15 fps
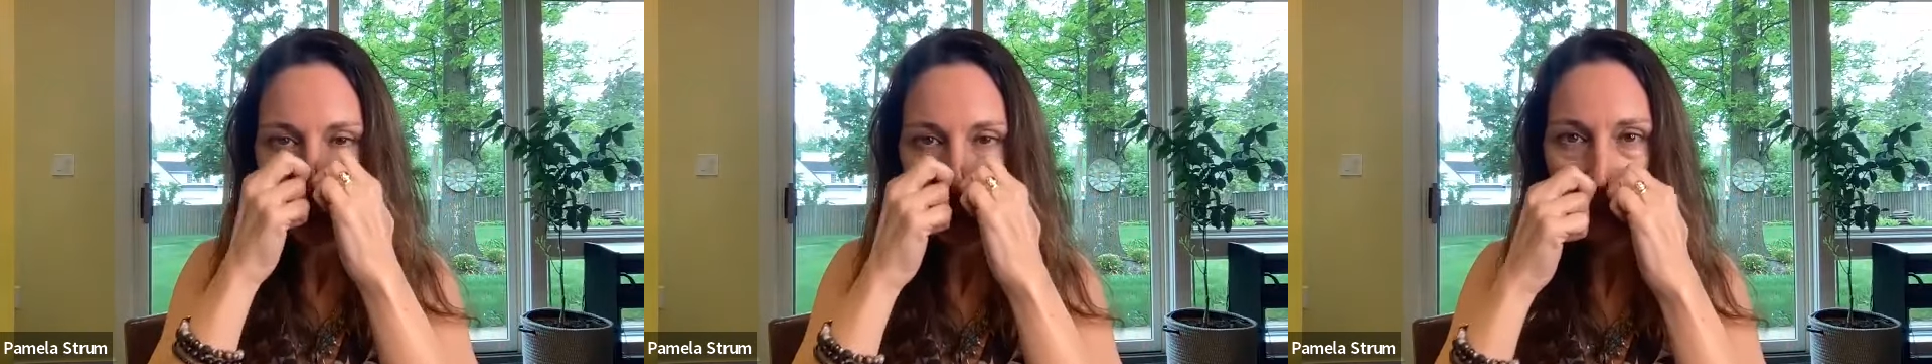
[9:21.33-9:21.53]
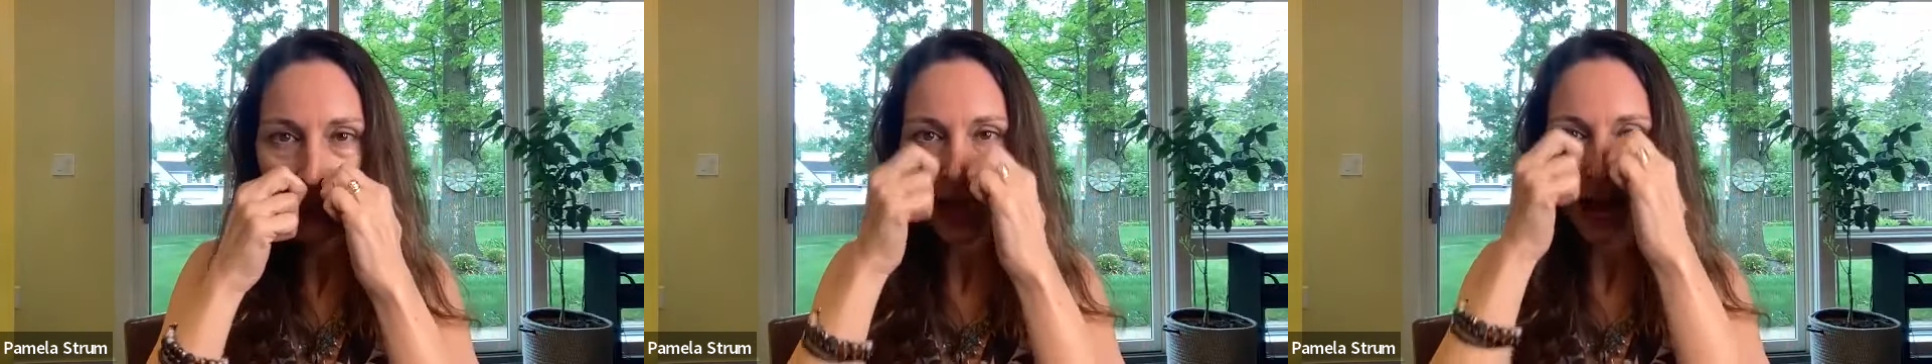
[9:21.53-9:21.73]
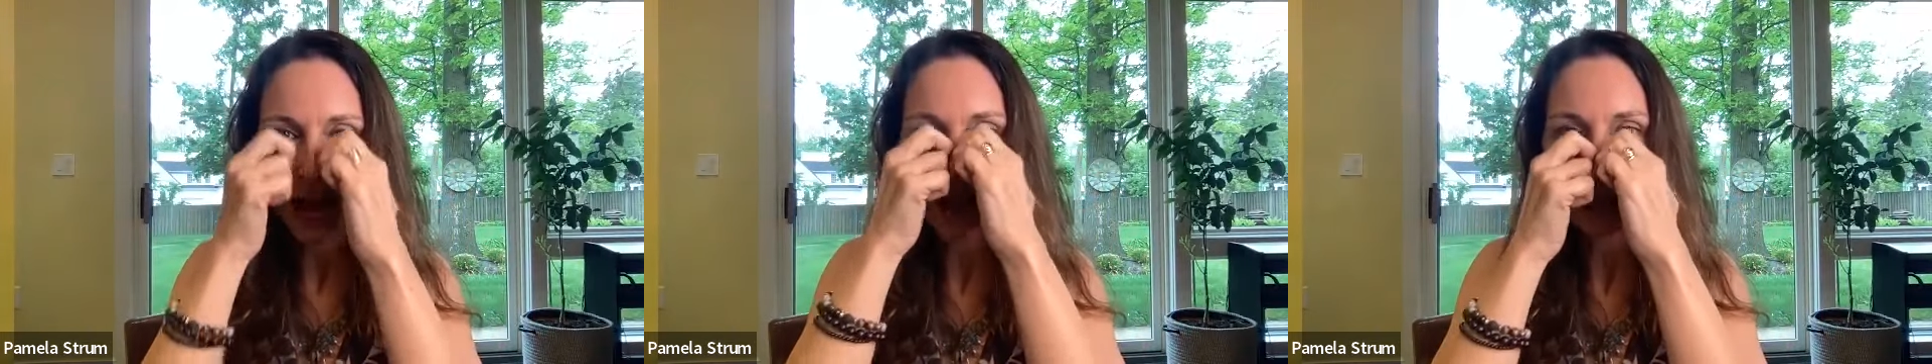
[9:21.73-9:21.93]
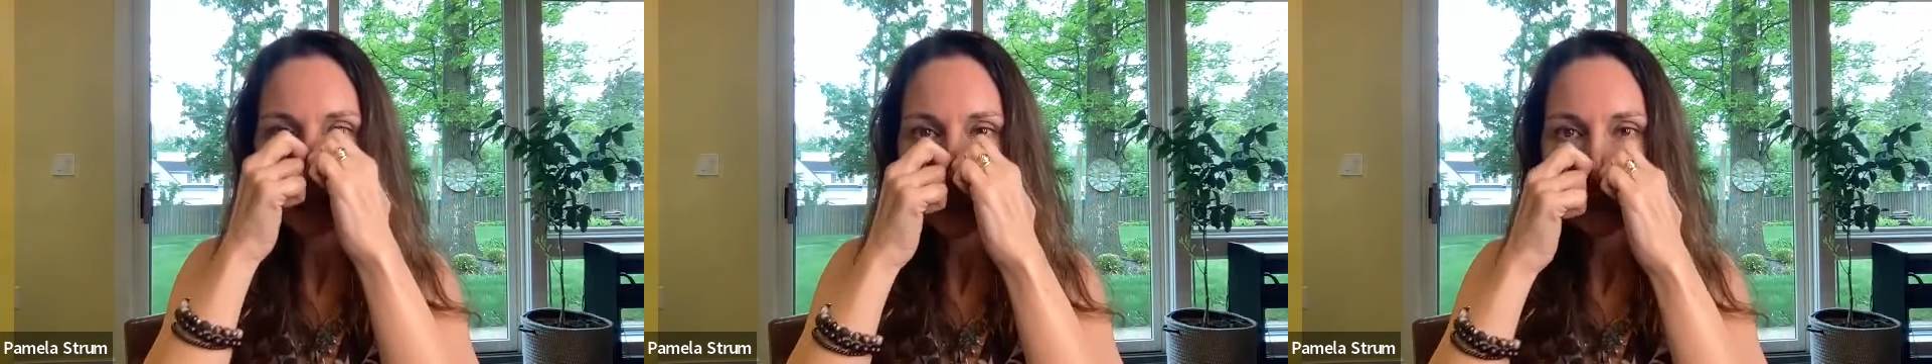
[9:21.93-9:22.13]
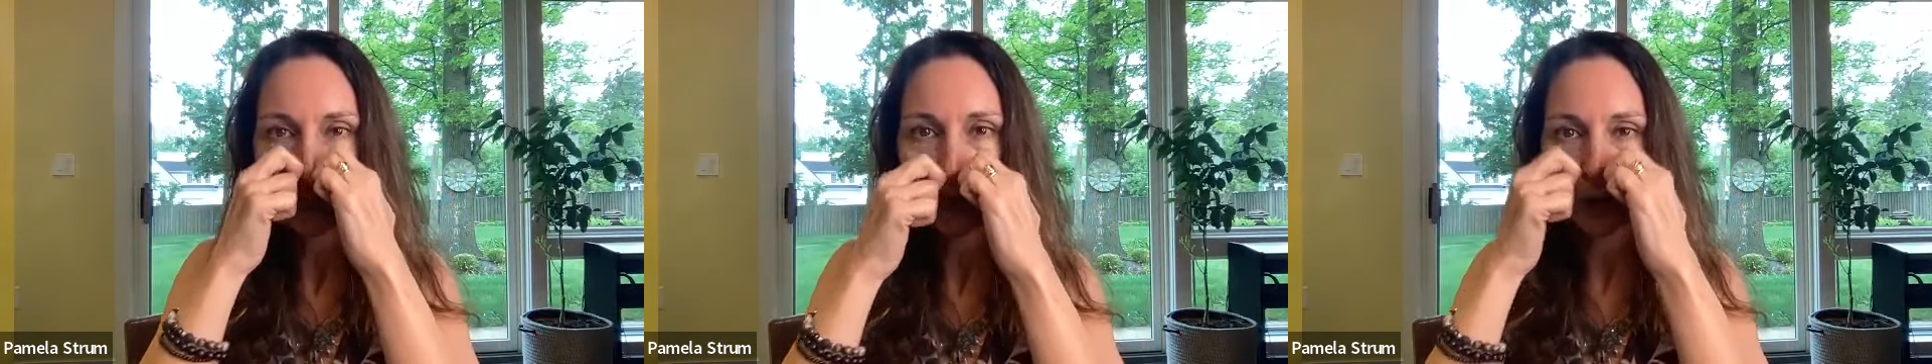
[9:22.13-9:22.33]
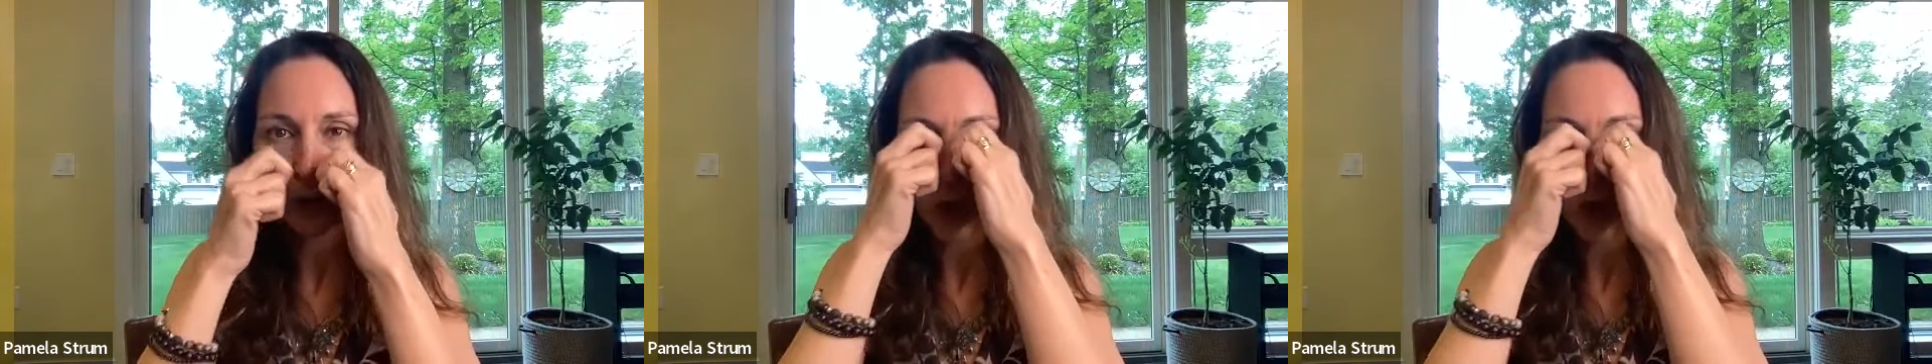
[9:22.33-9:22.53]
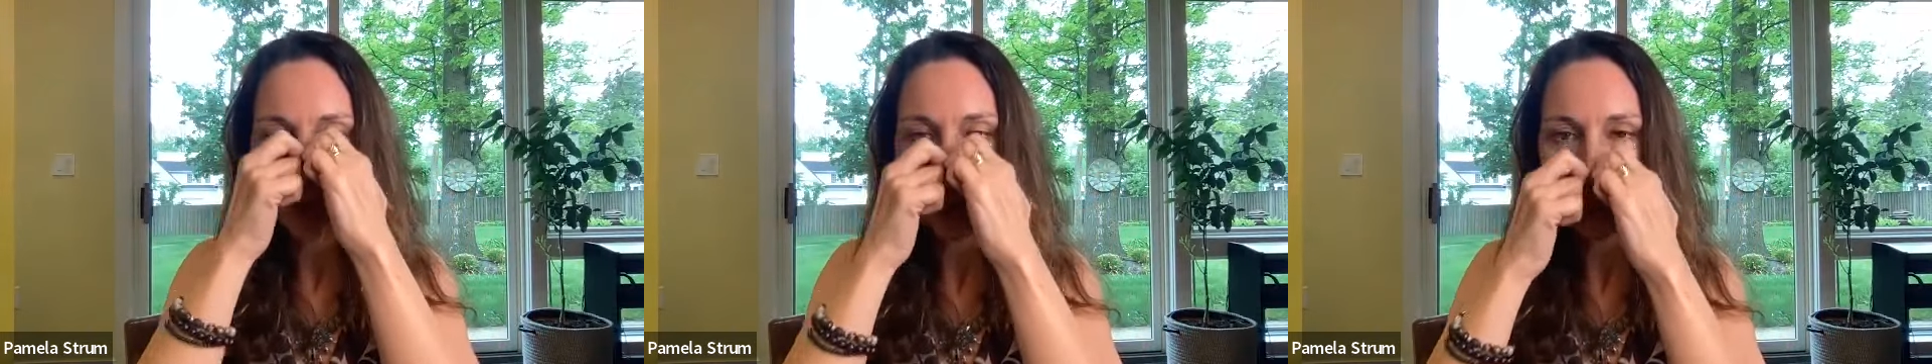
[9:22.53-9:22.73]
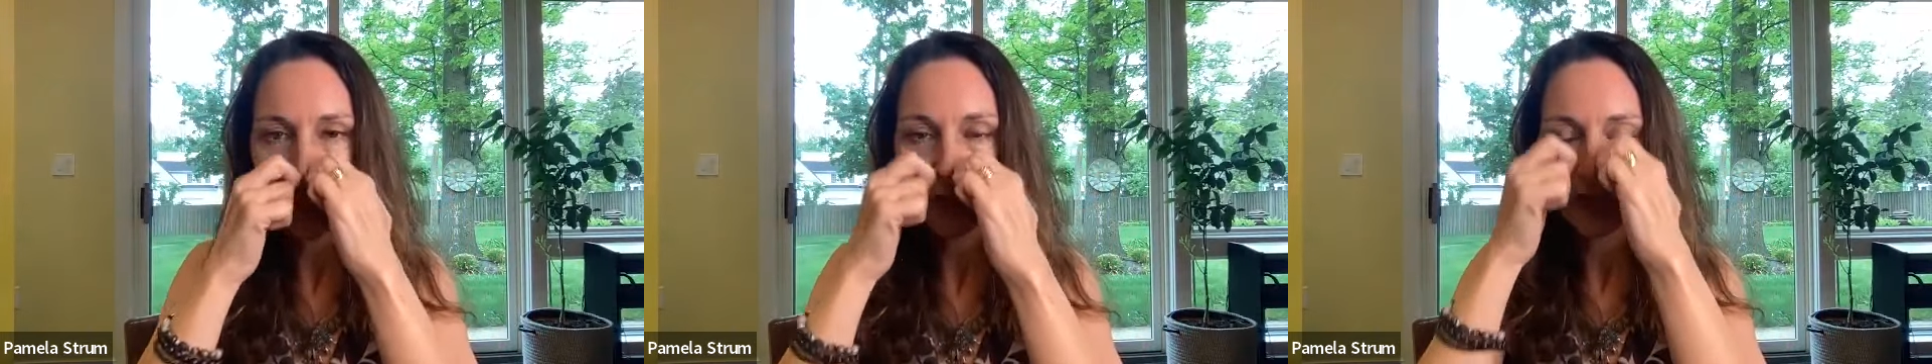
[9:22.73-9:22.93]
the sides of your
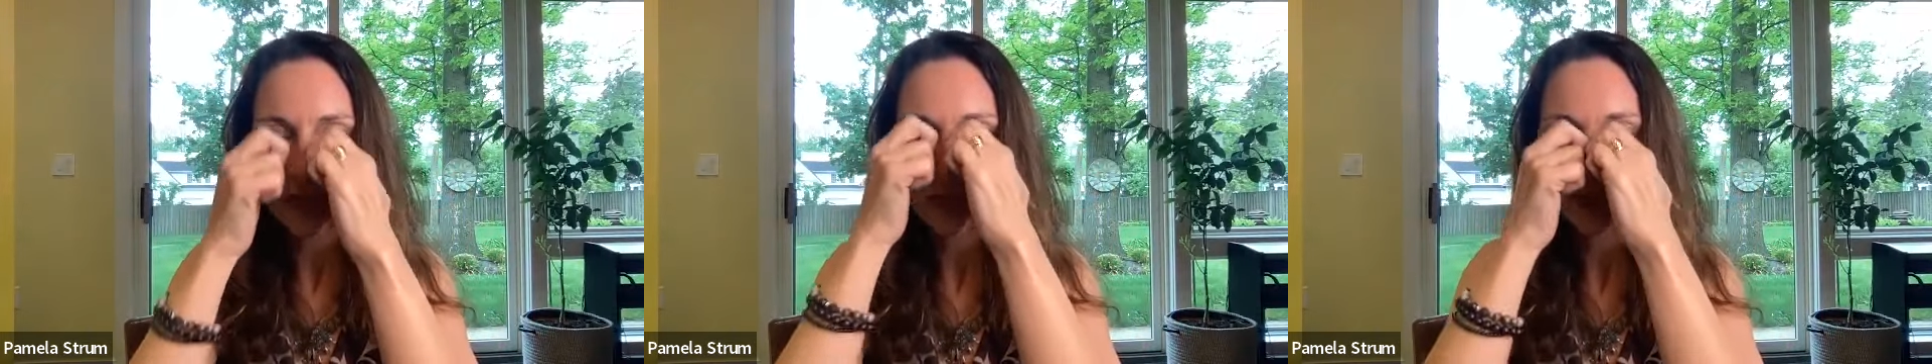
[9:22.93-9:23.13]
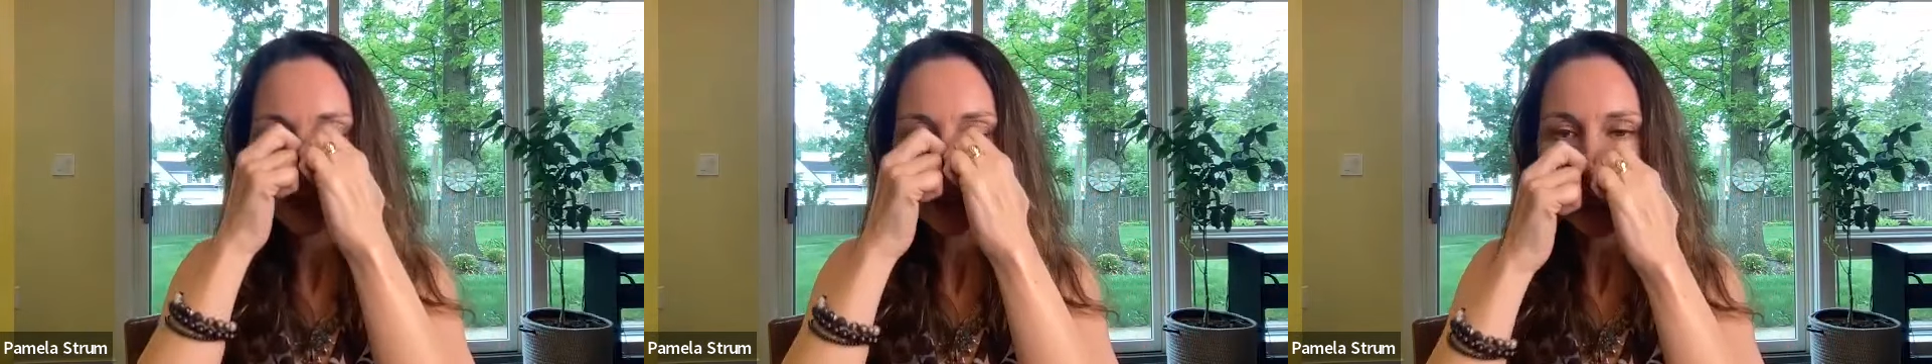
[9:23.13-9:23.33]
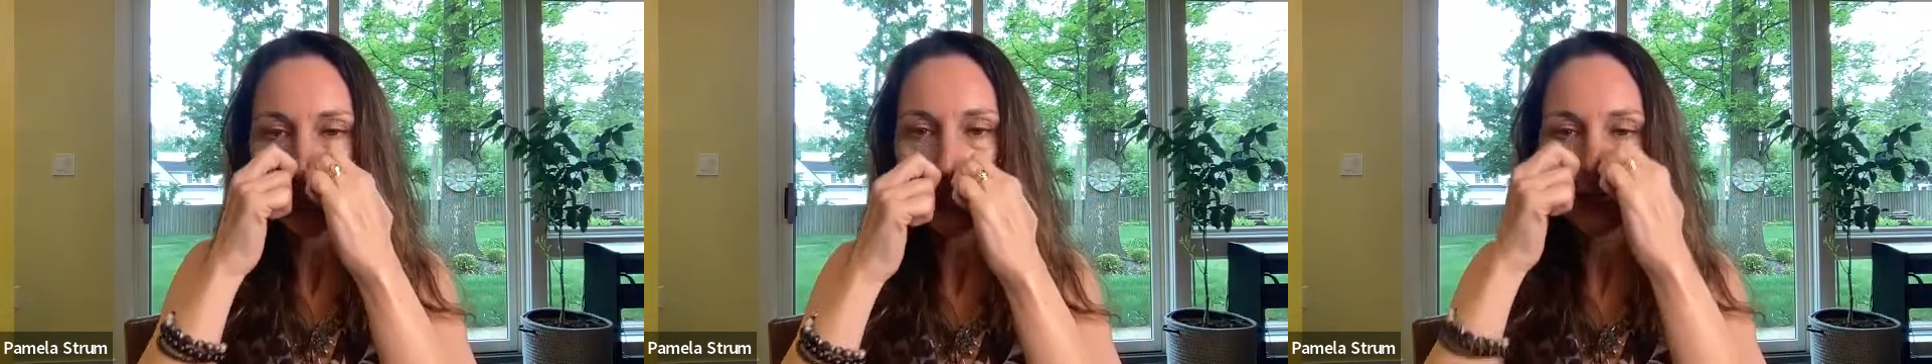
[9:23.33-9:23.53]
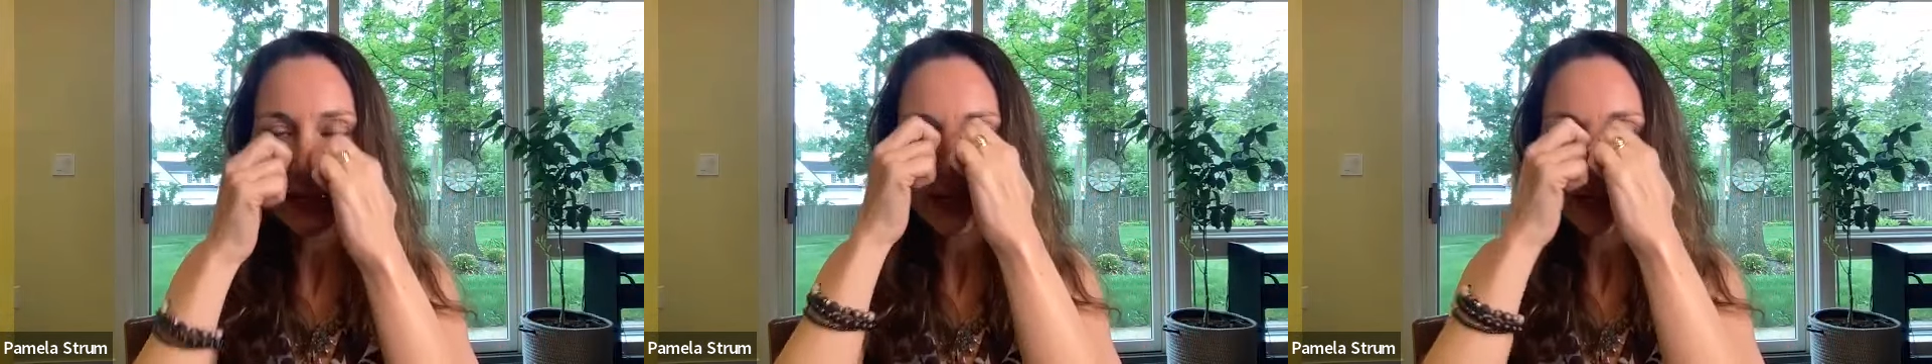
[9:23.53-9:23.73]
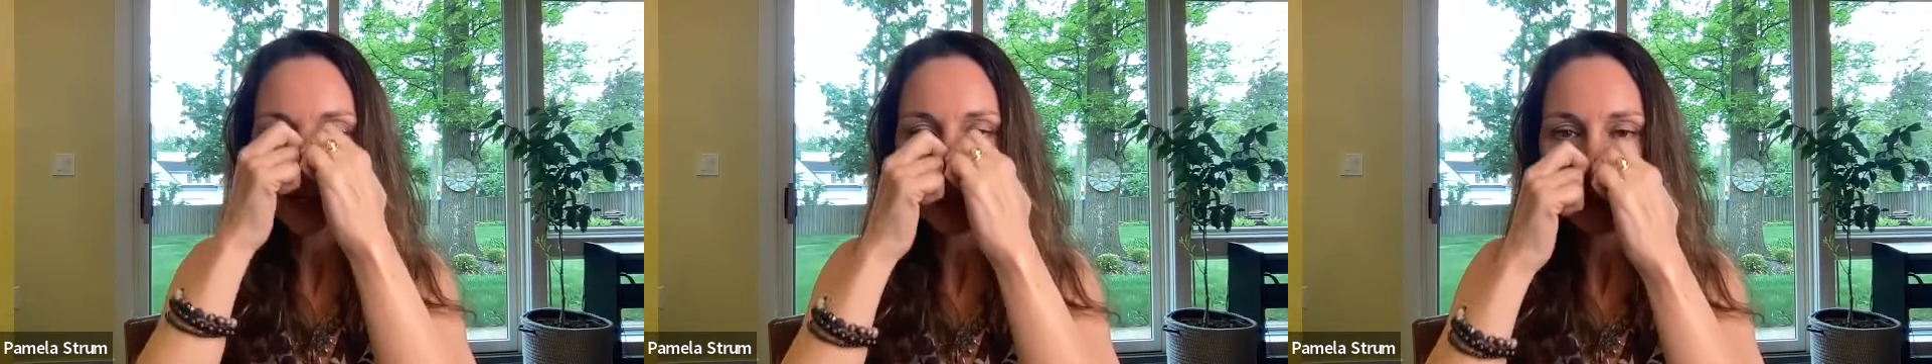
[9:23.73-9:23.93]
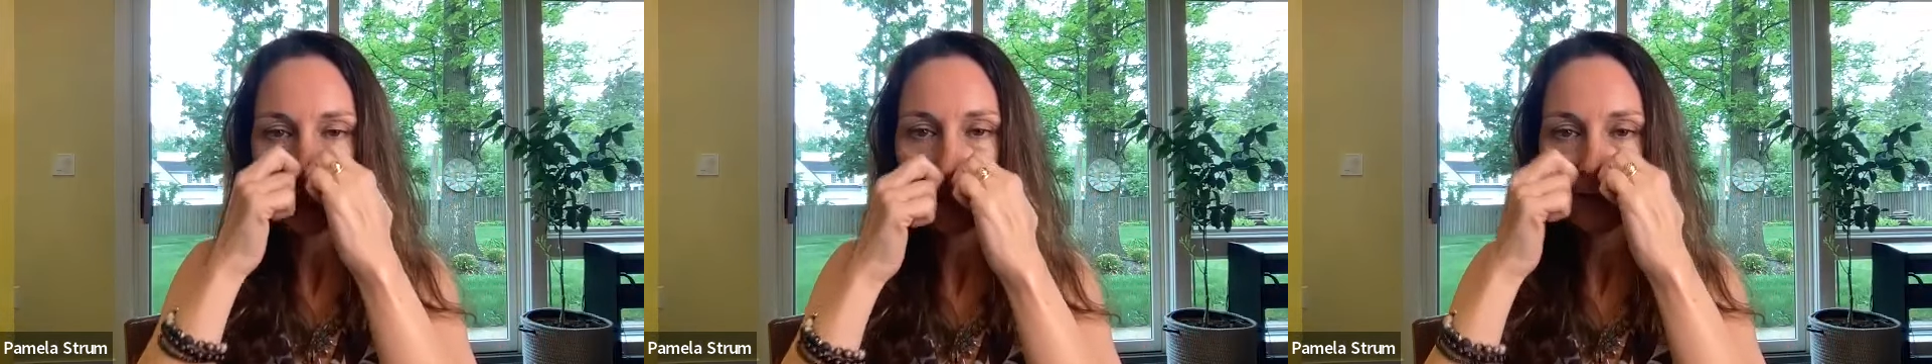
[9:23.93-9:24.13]
nose, like this.